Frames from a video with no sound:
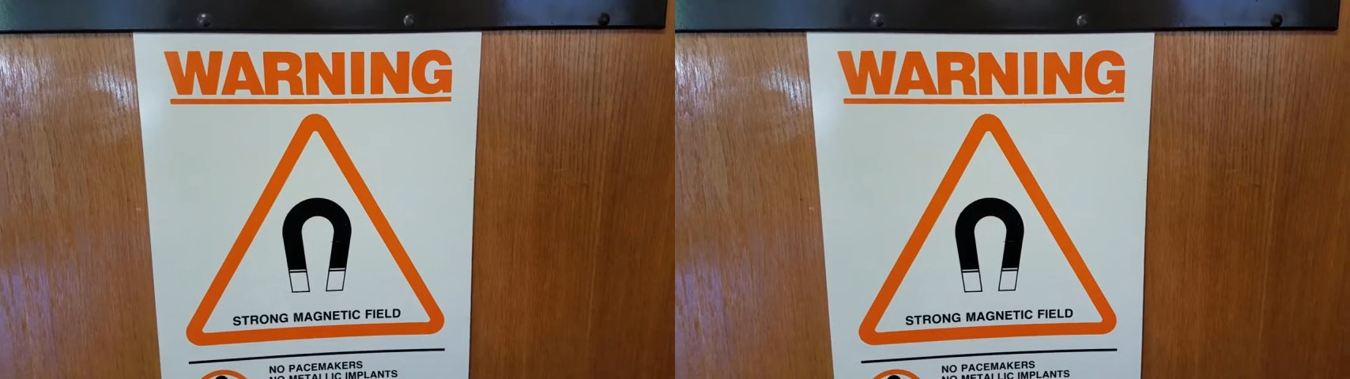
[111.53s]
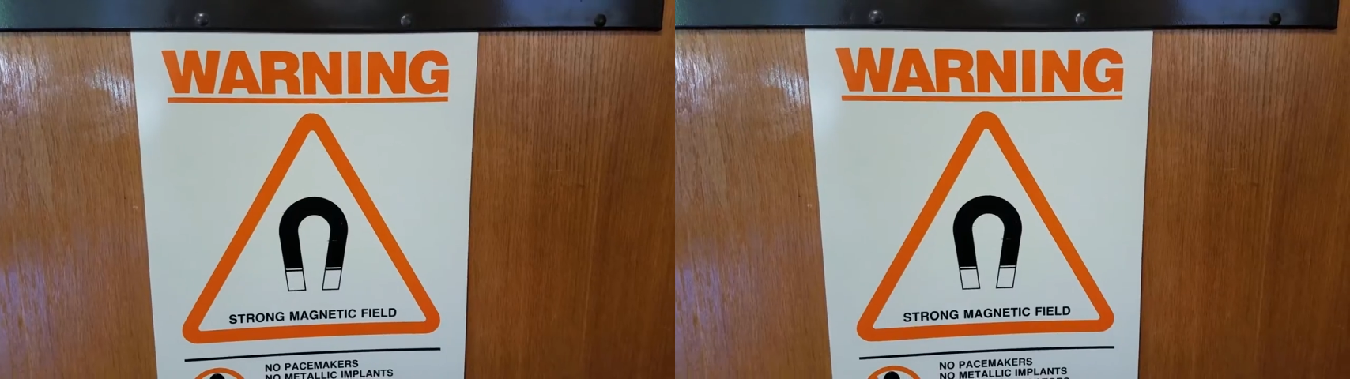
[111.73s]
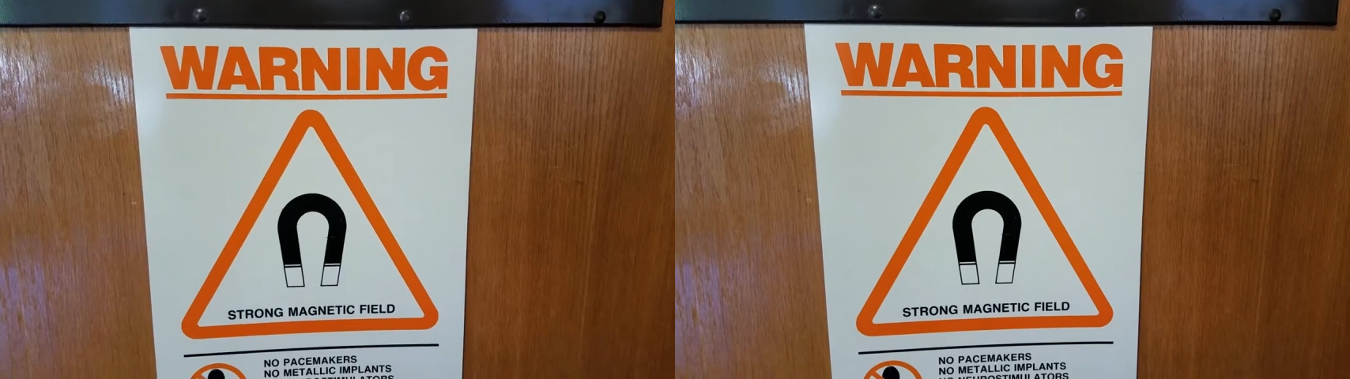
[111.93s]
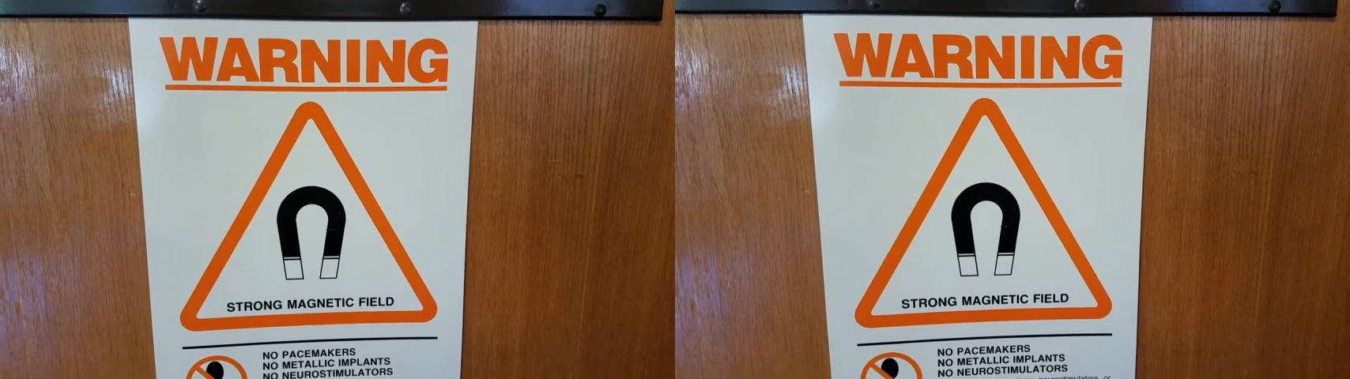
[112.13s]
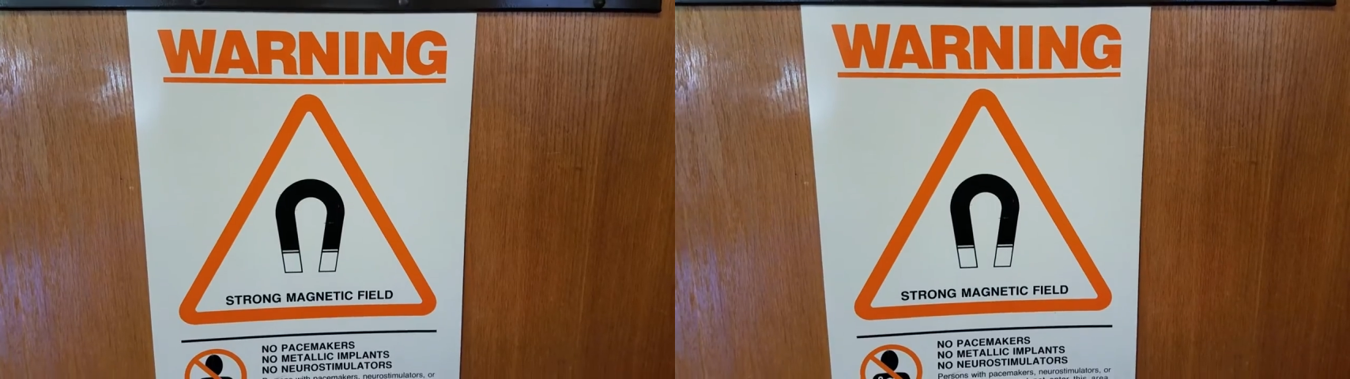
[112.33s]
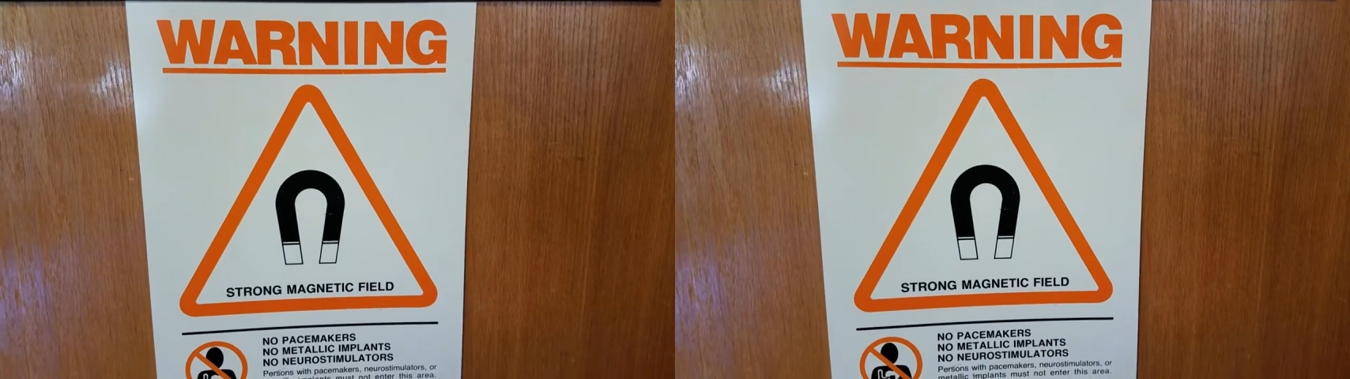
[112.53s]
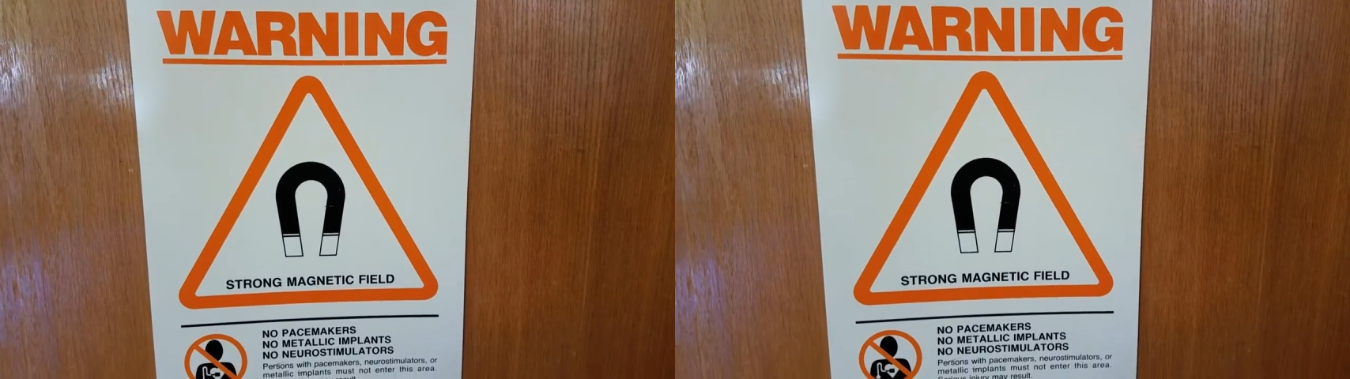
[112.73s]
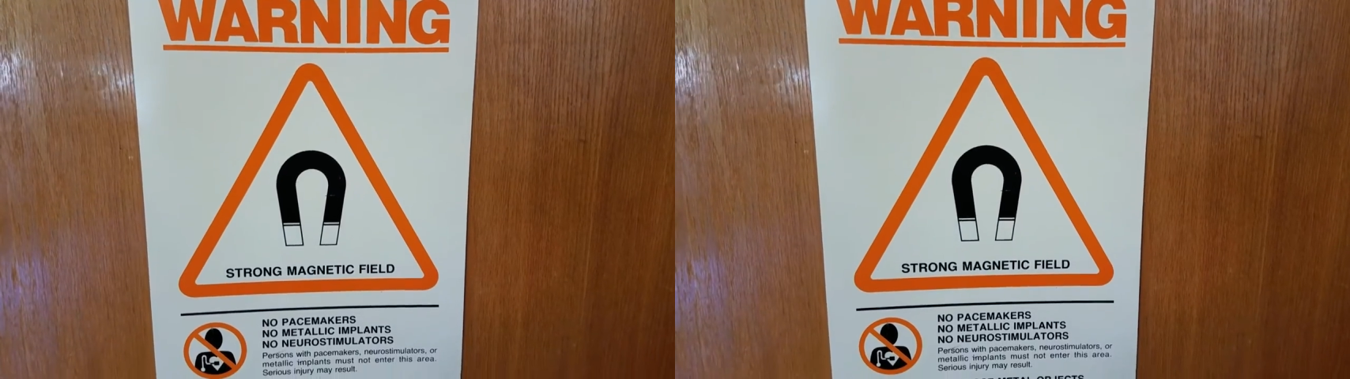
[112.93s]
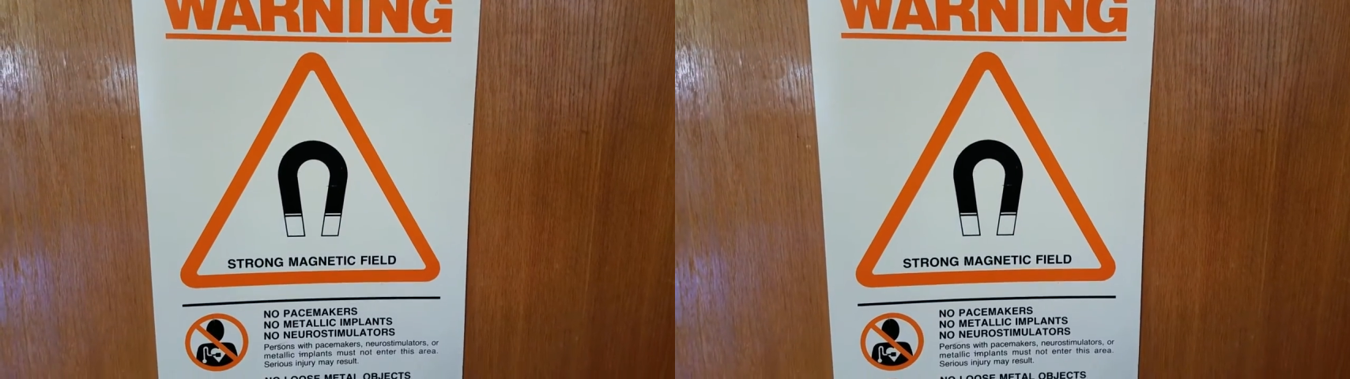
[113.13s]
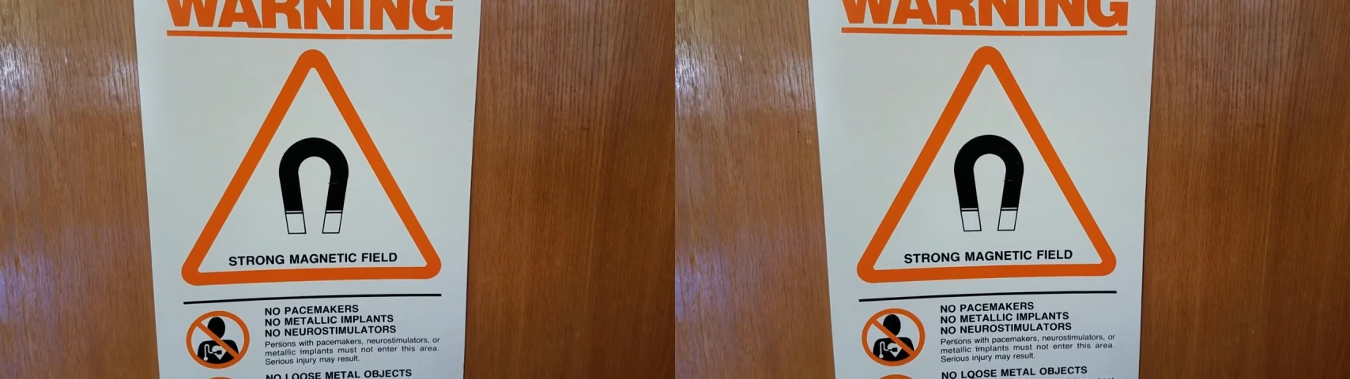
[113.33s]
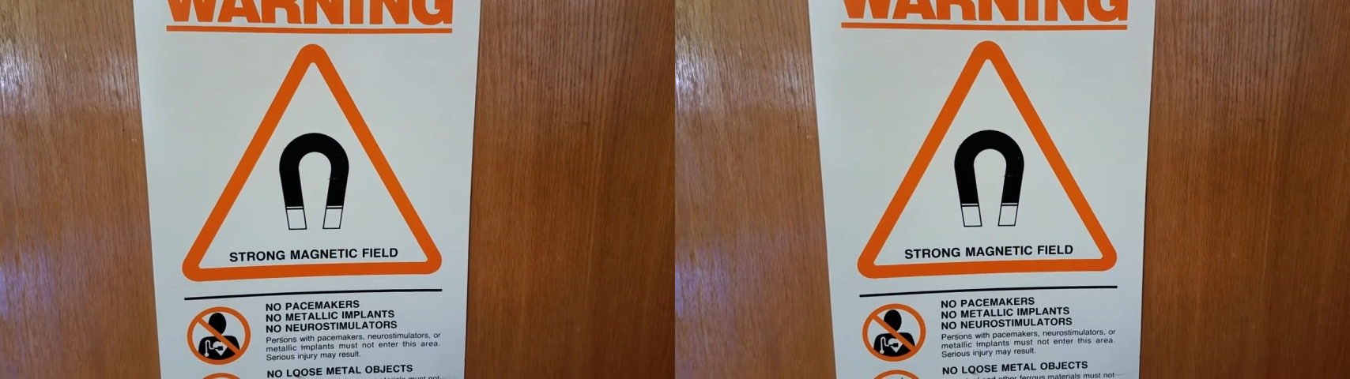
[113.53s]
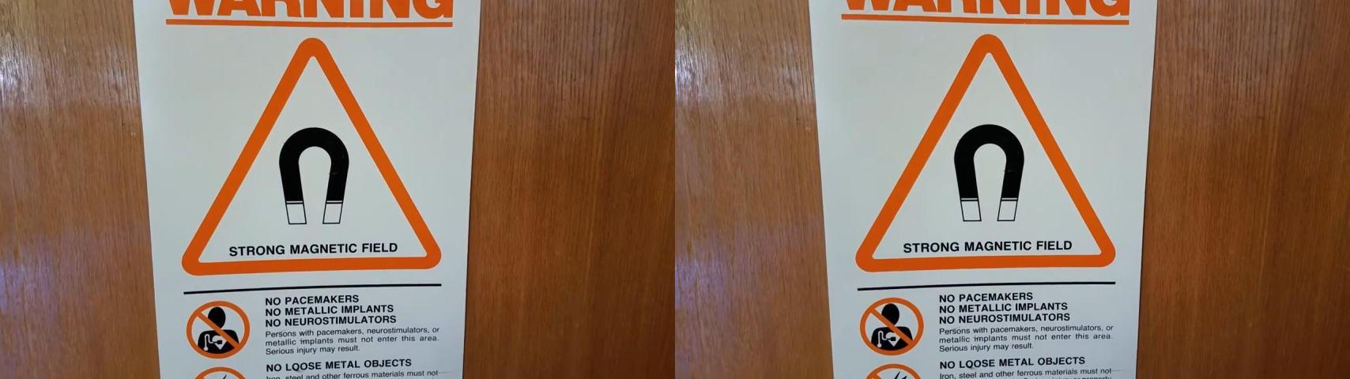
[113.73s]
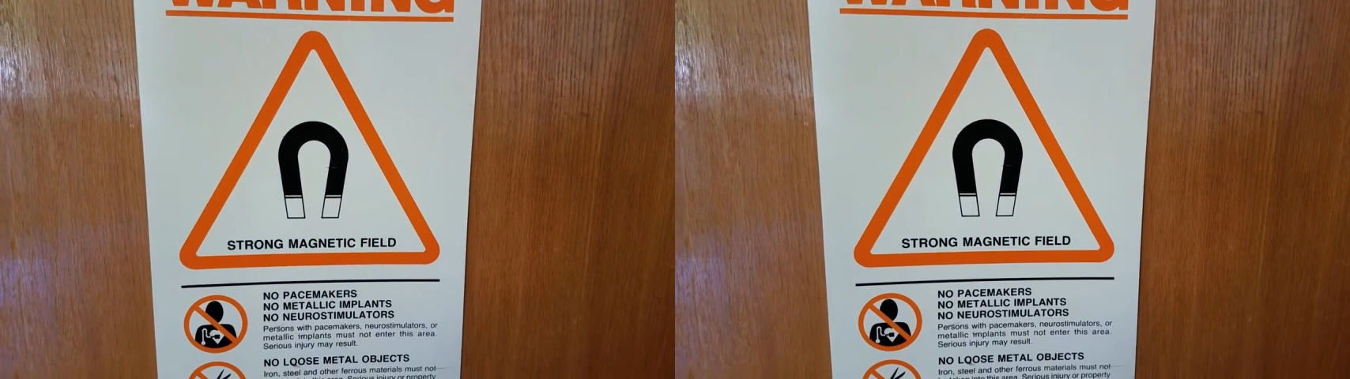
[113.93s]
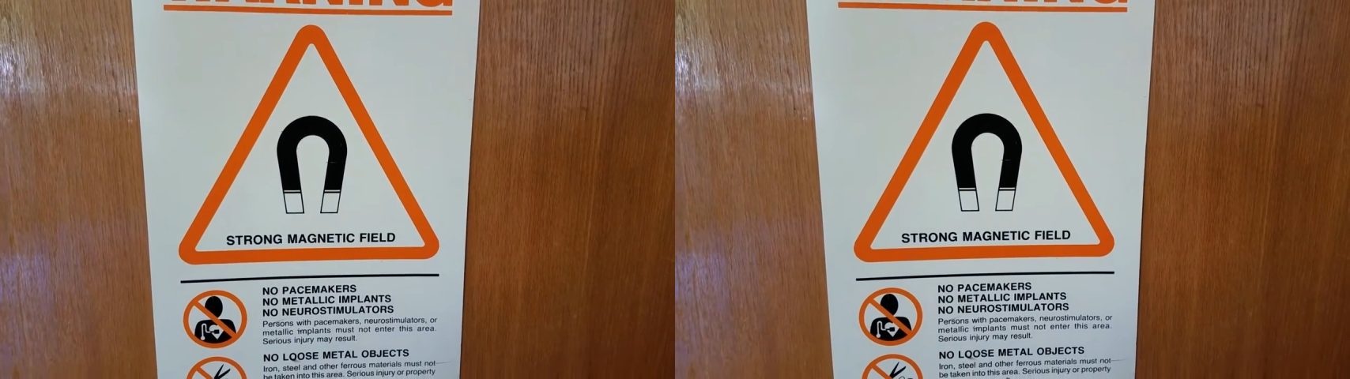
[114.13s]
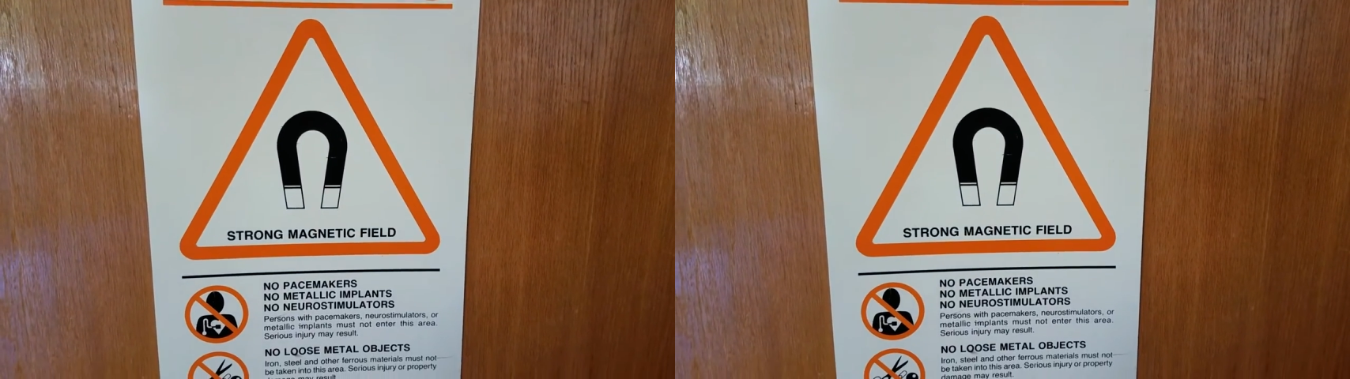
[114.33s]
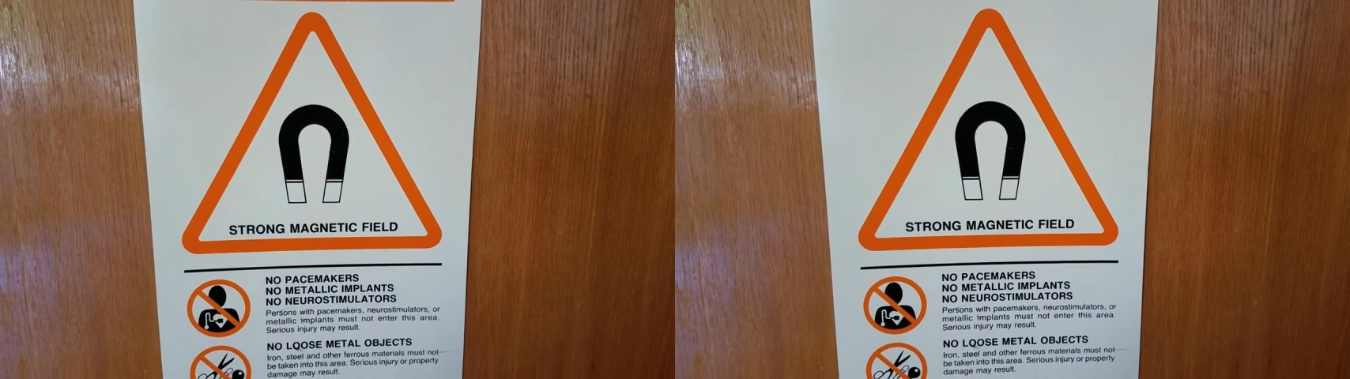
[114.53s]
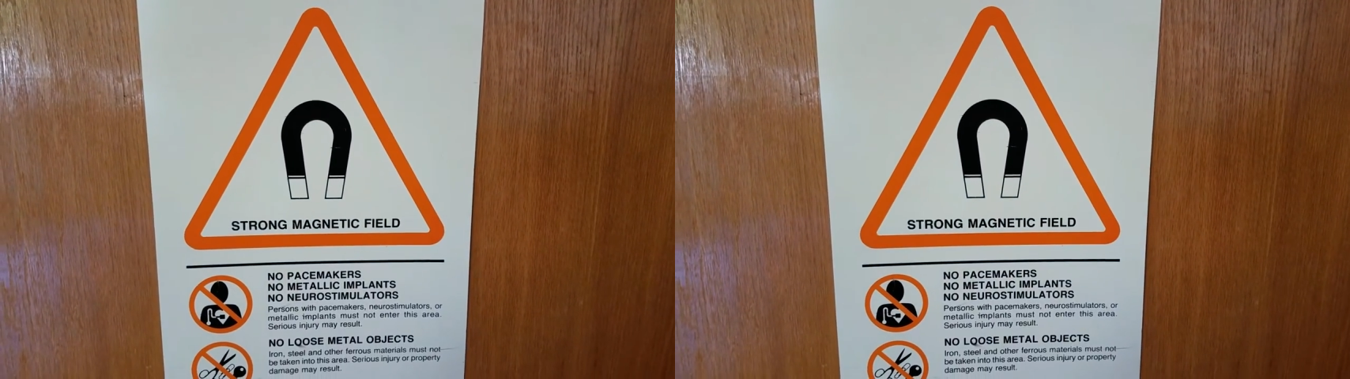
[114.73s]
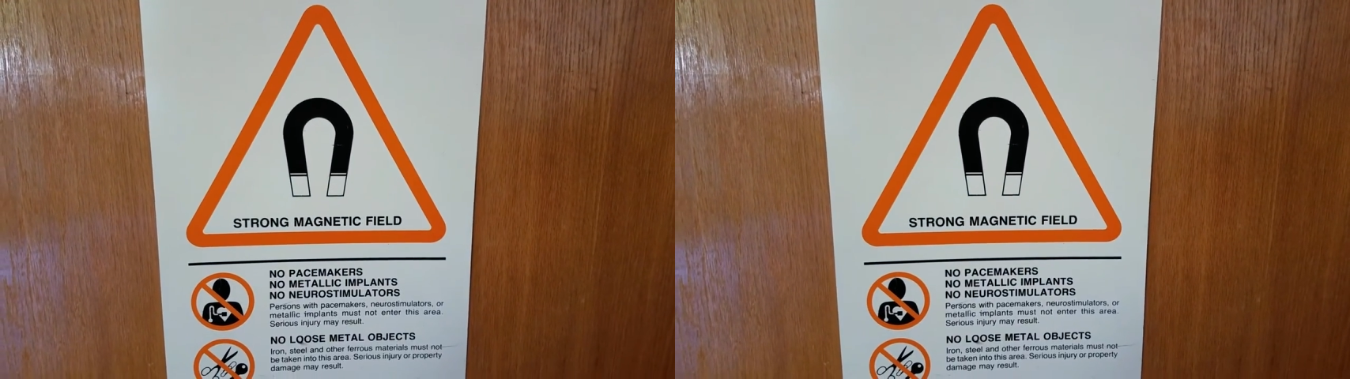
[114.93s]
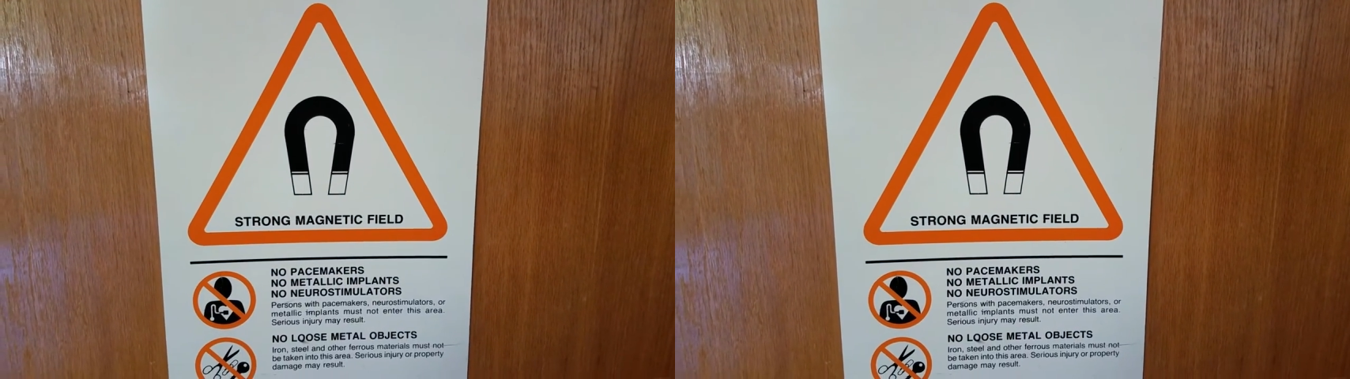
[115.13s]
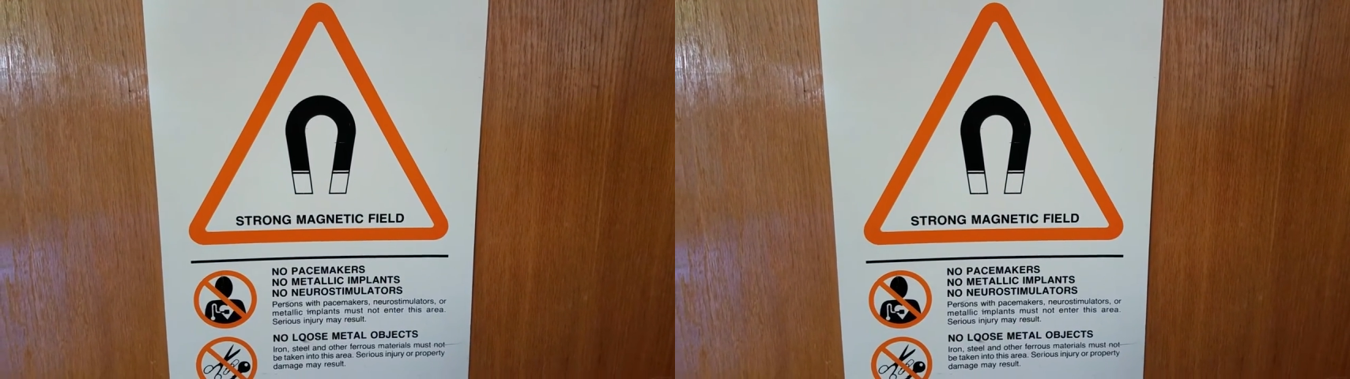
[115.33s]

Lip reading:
(no speaker visible)